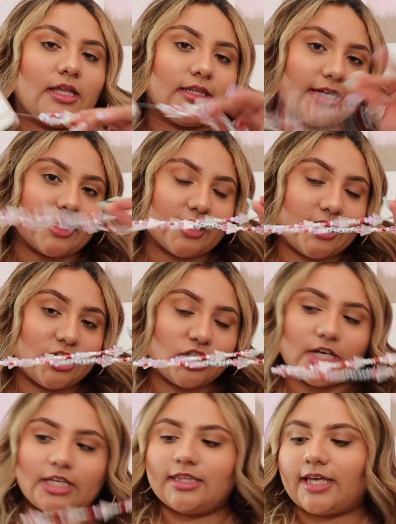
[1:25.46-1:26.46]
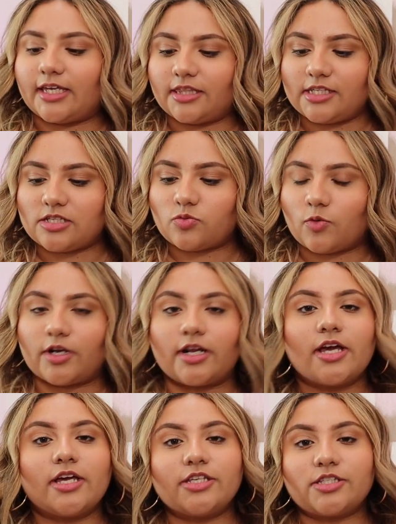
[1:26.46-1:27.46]
like a keychain like this one.
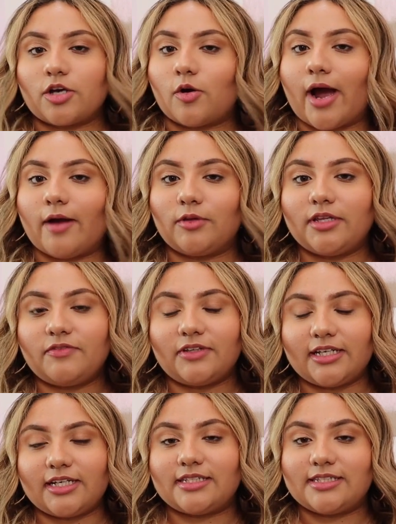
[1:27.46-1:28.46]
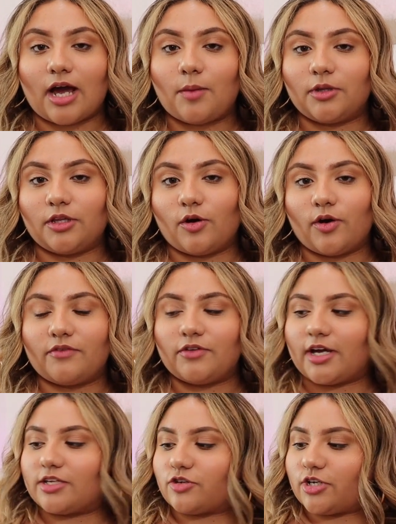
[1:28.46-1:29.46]
So I will leave a link down below if you
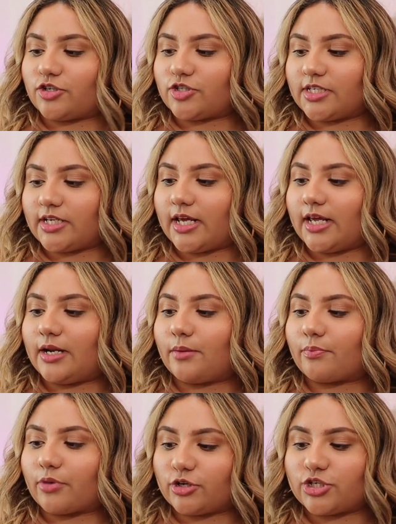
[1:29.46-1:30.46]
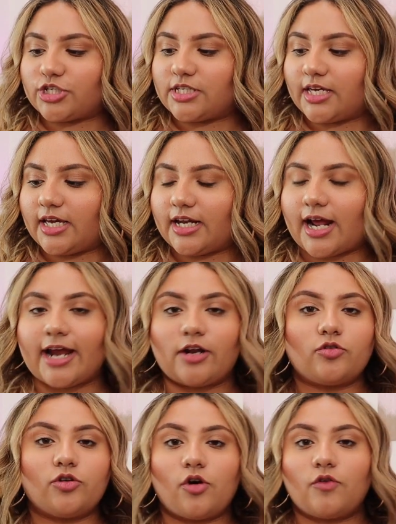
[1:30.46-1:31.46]
guys are interested in purchasing it. I
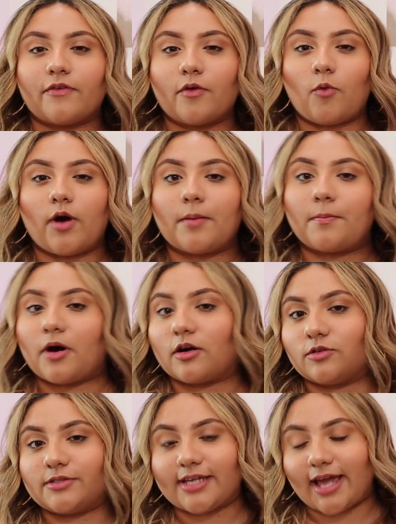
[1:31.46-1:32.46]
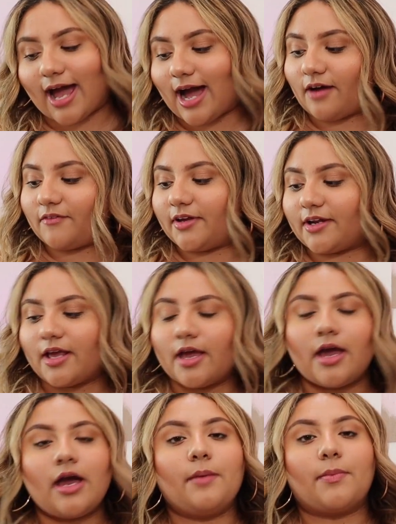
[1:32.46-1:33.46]
don't know for what models they have it,
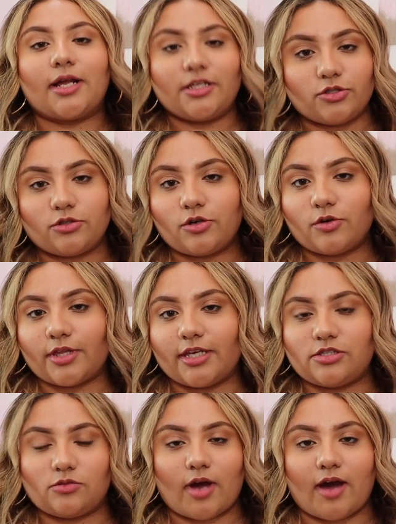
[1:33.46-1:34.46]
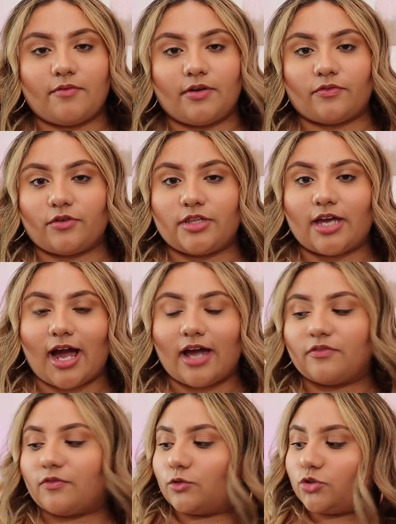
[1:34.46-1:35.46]
but I do know they do have it for the
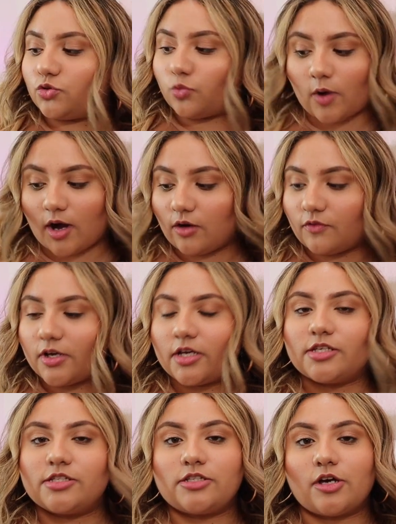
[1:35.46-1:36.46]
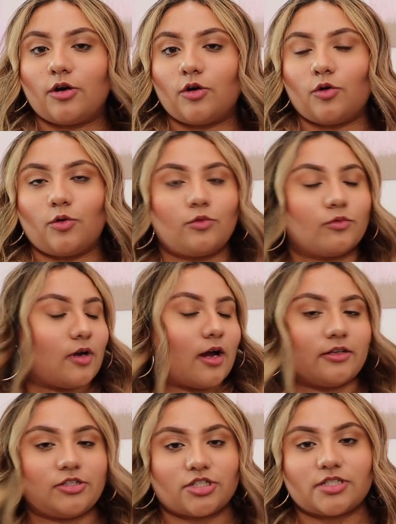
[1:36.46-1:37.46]
iPhone 12. So
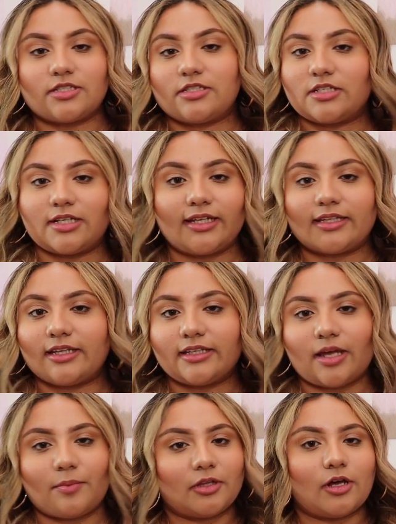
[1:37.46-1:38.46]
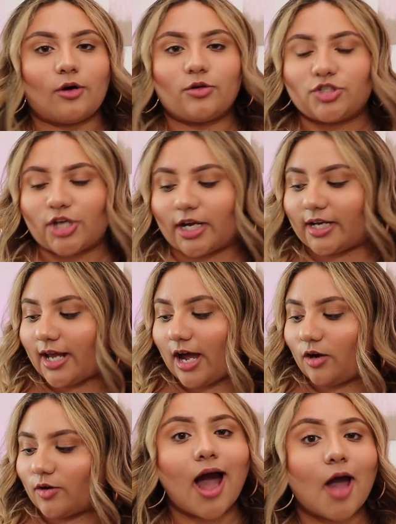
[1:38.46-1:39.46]
just click the link down below, check it
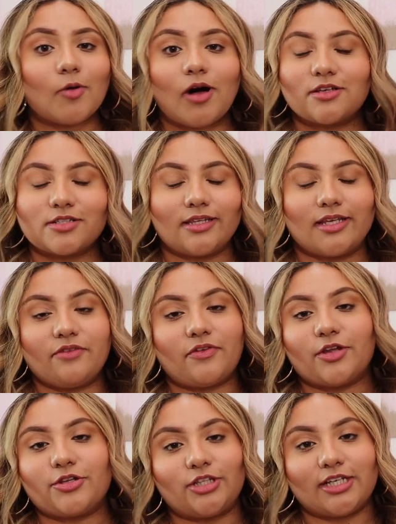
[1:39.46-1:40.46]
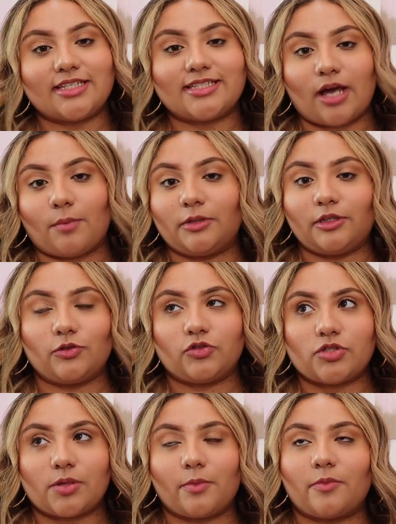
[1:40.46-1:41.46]
out. I will also leave other links down below to
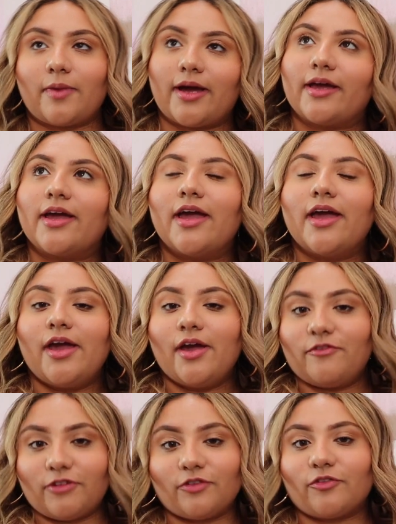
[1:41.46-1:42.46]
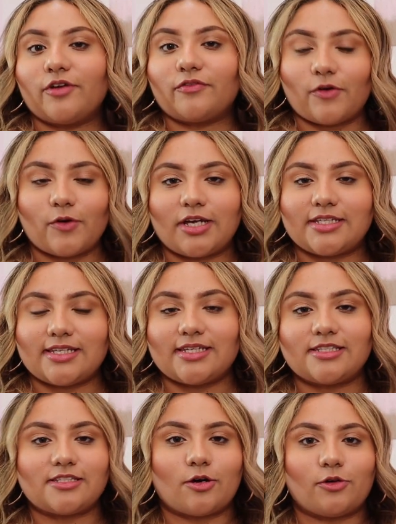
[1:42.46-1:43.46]
some of my favorite phone cases,
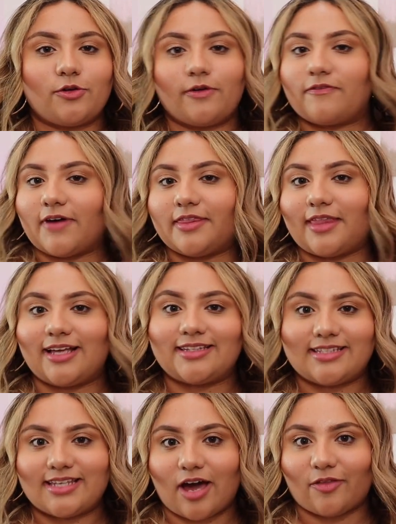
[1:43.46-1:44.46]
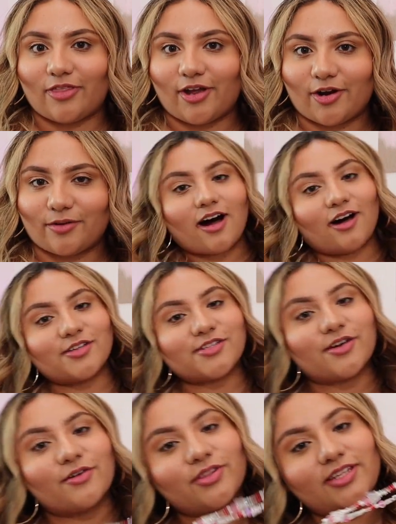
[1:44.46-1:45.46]
so you can find that down there.
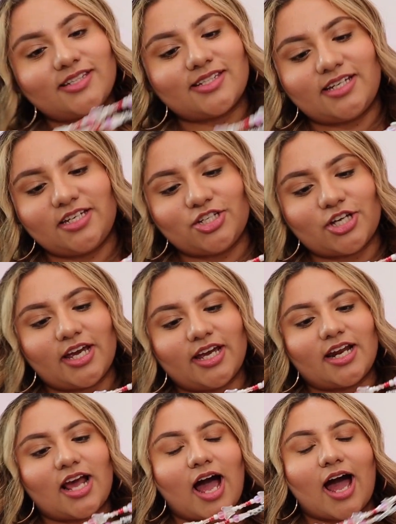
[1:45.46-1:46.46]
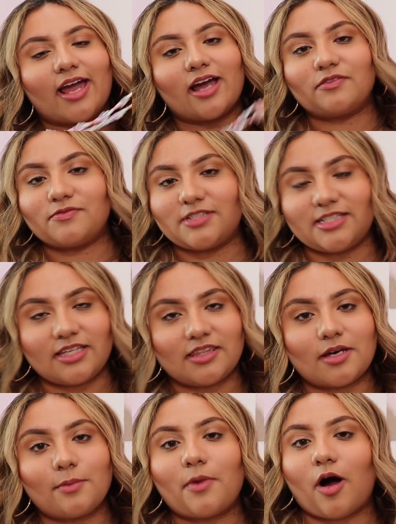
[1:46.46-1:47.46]
Also, this keychain, I have seen
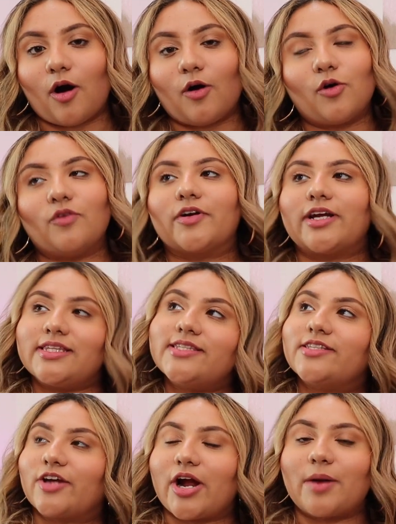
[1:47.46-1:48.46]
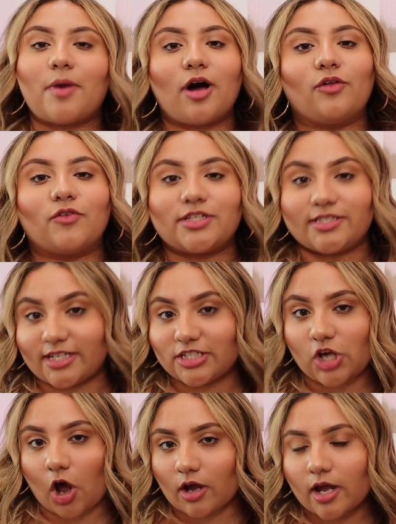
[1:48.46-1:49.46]
them all over Instagram, all over
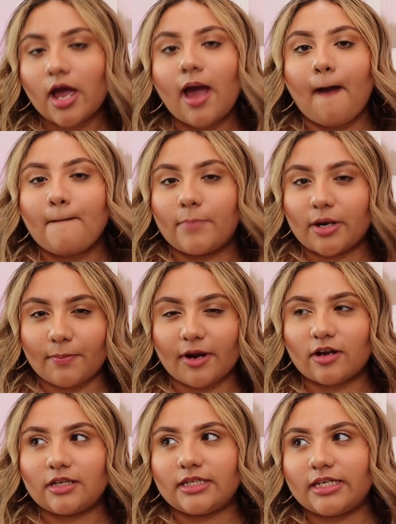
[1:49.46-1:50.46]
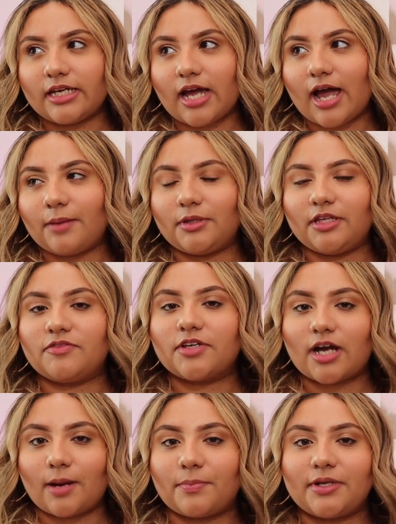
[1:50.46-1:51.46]
TikTok, but apparently I believe the
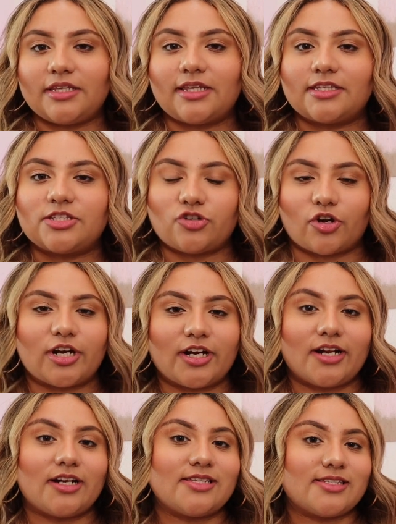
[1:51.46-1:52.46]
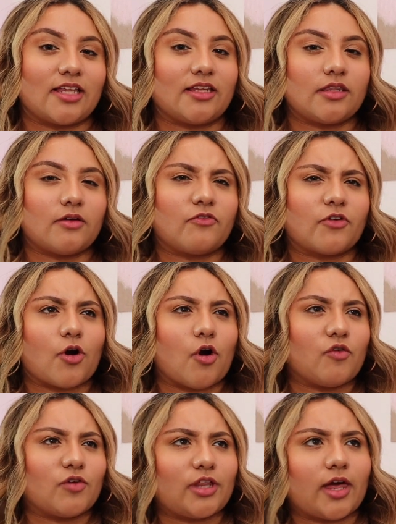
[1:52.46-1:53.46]
company that started it is selling them for
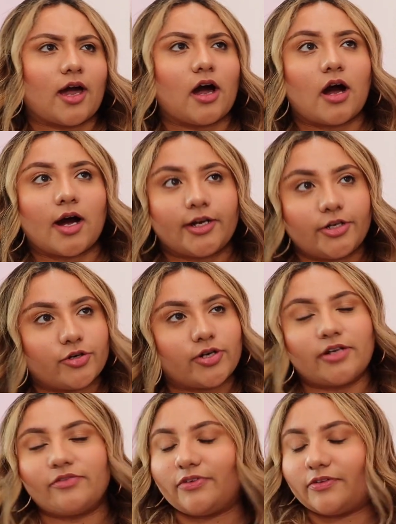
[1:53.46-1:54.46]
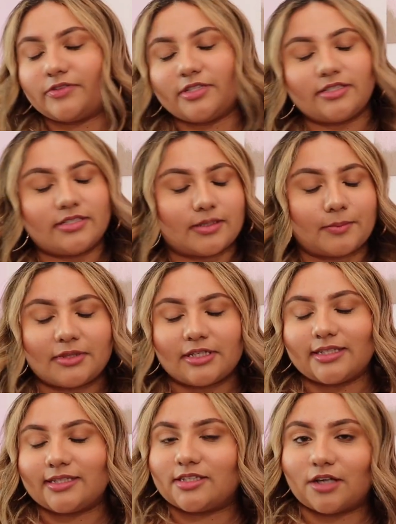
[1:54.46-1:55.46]
over like $150
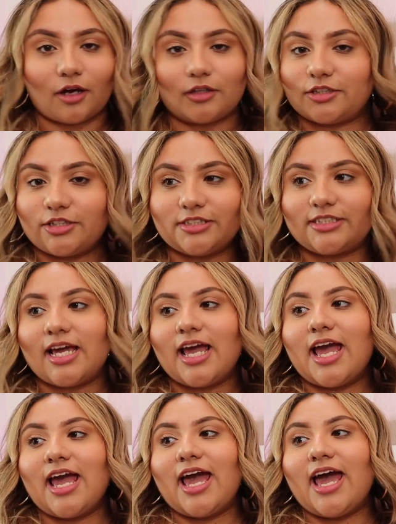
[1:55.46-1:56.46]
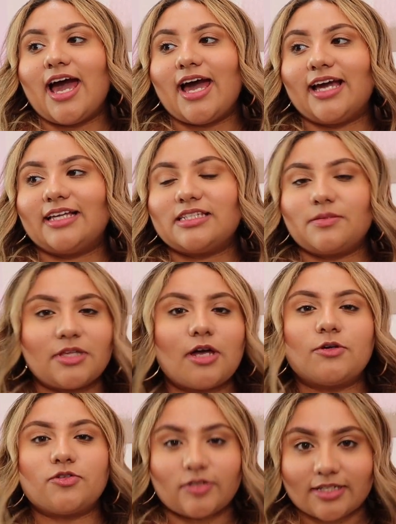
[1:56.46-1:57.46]
something. And to me that
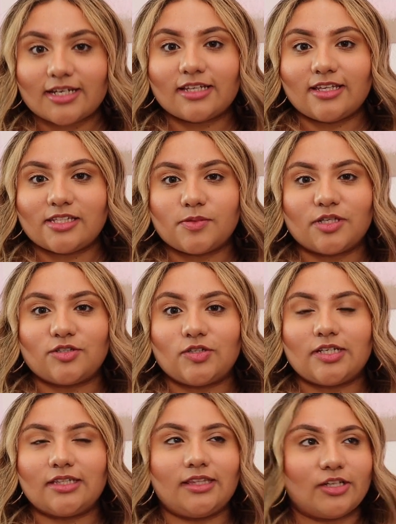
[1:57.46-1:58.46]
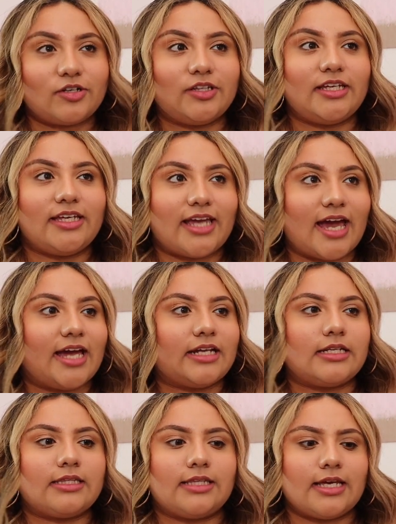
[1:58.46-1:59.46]
was ridiculous because you can literally get
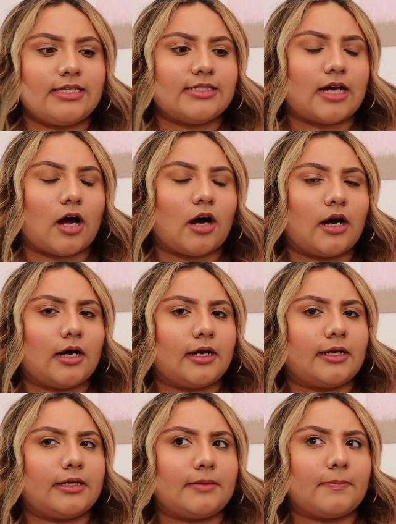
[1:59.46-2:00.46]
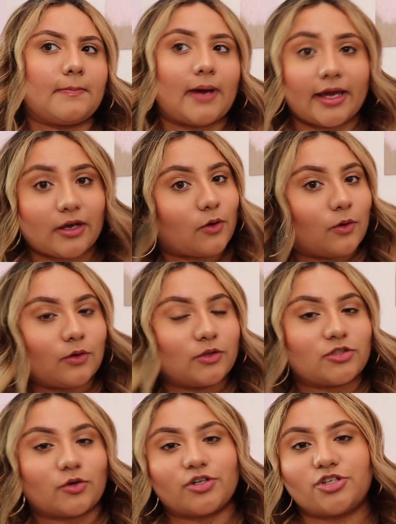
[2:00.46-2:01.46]
things on
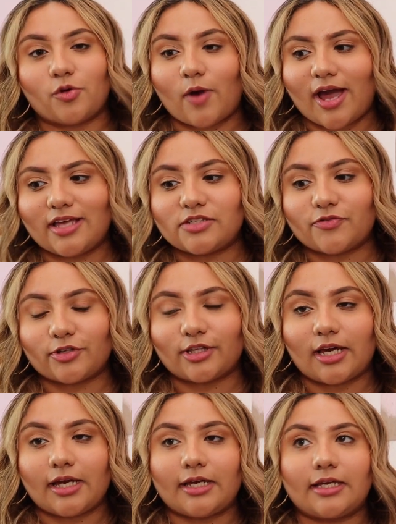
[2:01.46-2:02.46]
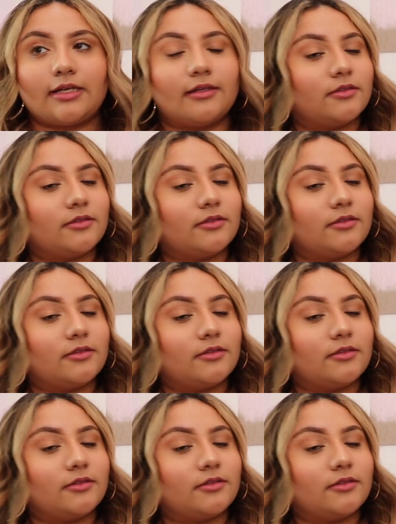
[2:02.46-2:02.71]
Michael's or Joann's for like,